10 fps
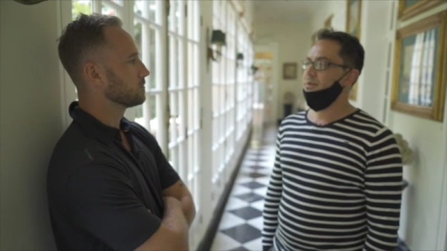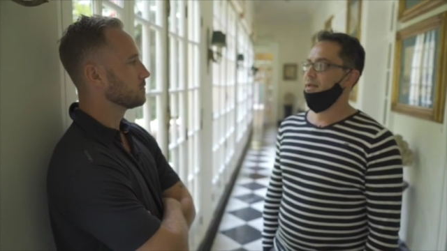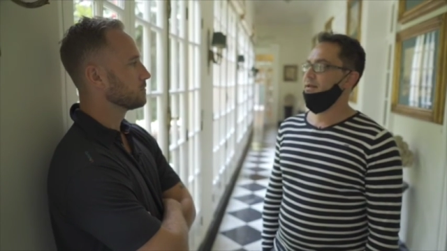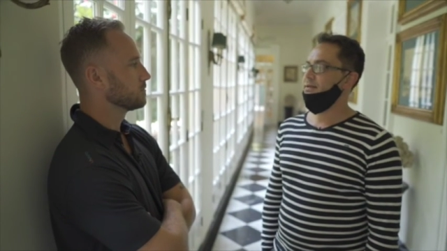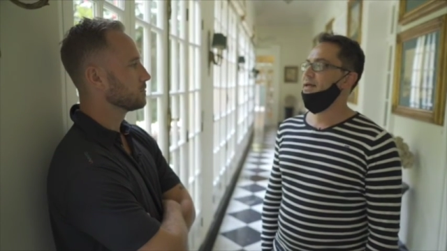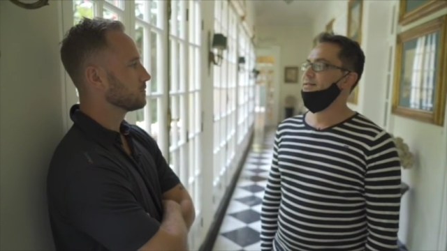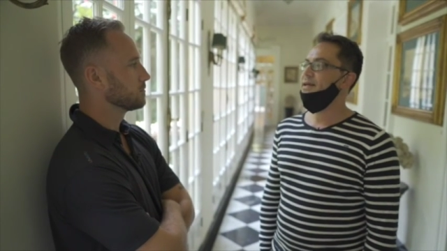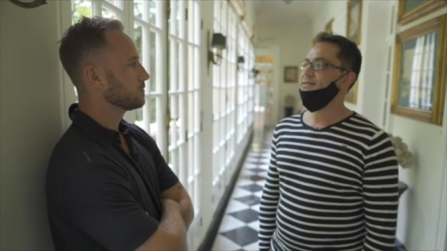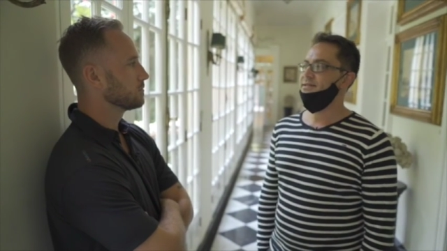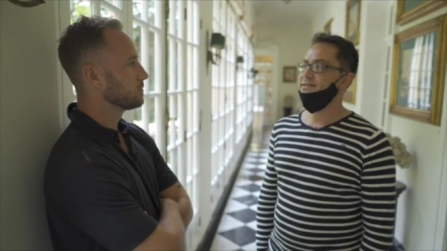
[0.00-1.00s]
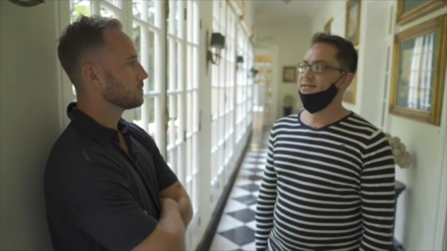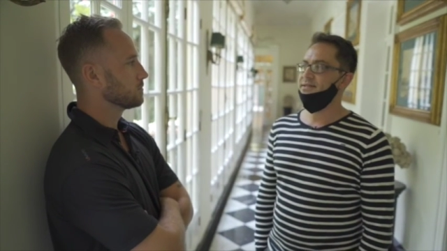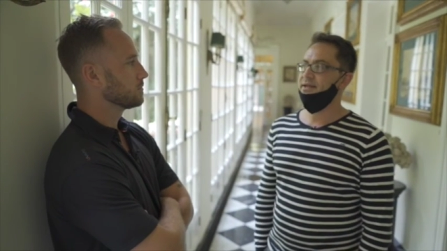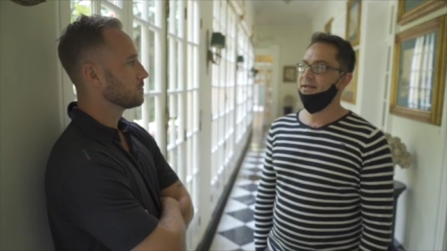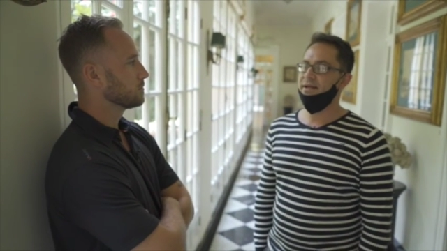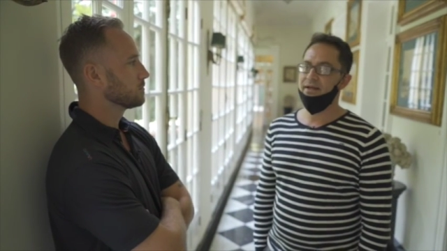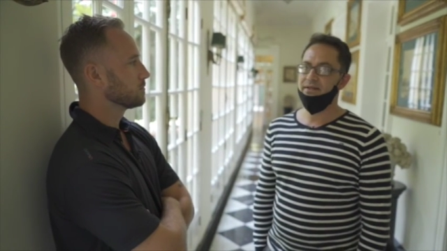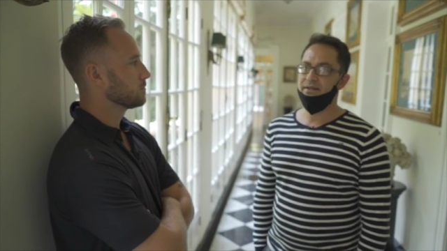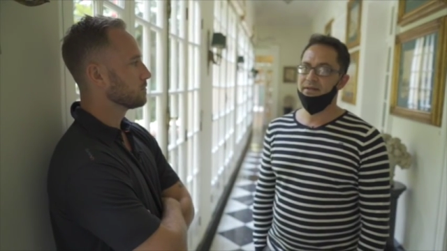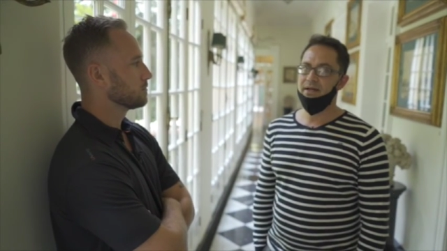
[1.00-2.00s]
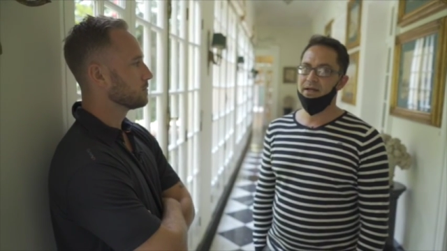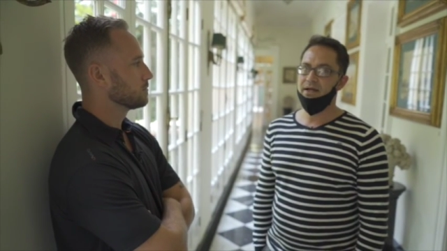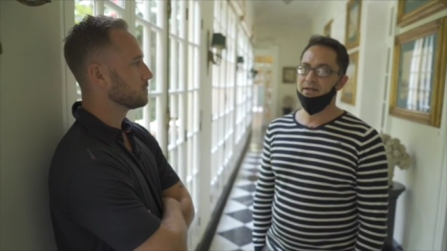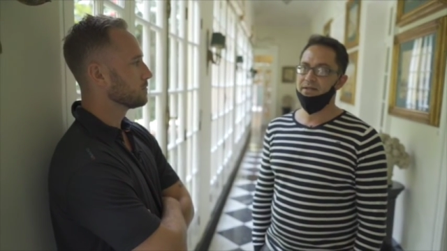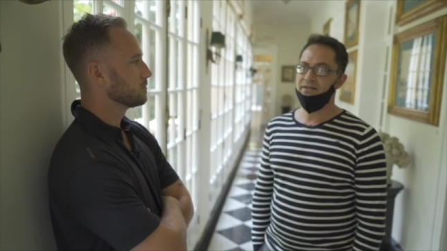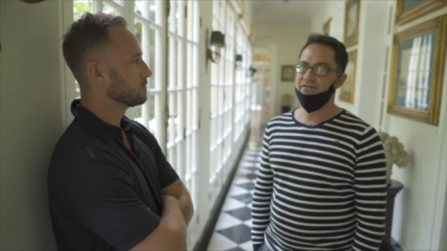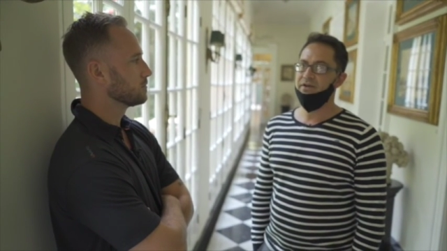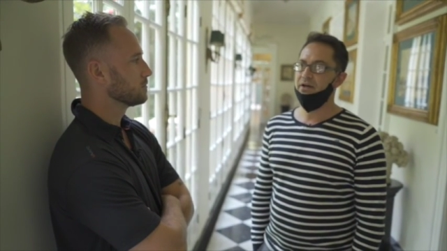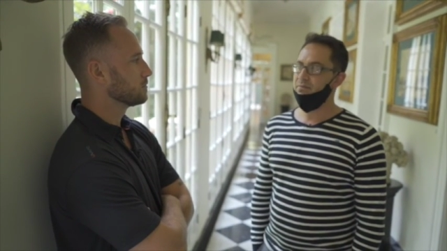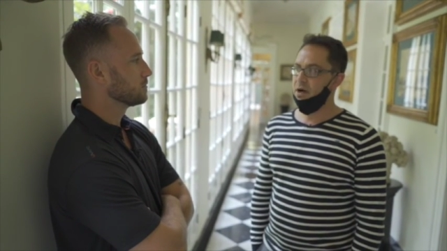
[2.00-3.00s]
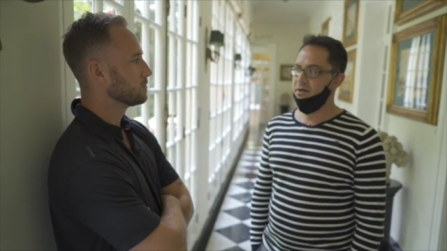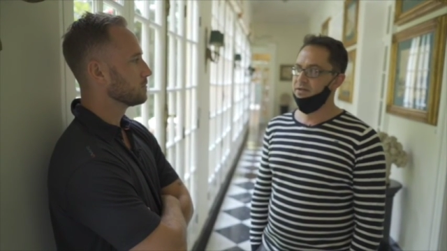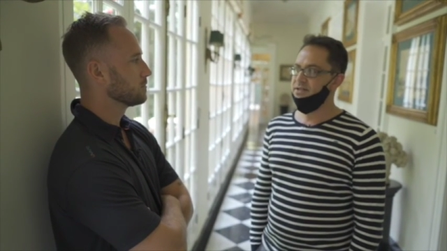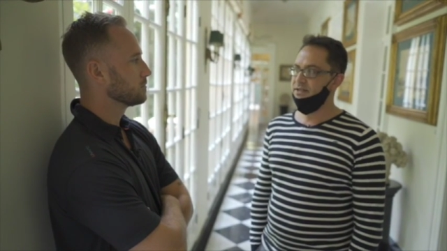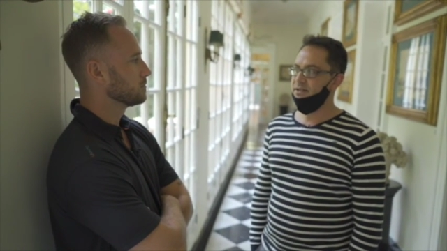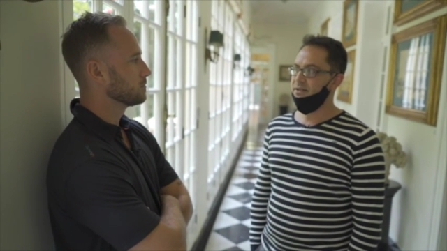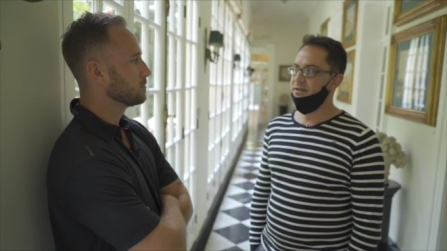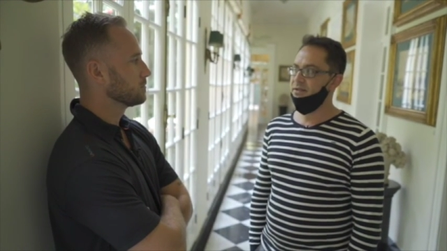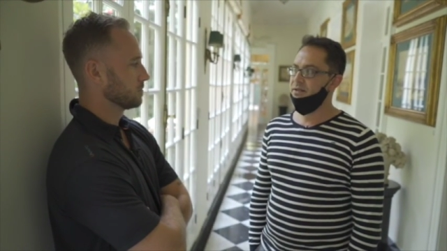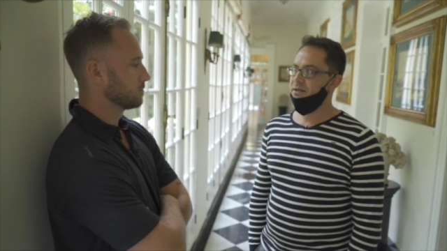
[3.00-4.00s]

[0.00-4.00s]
Speaker 1: Like that's the sense that I get. Like it's a very modern city.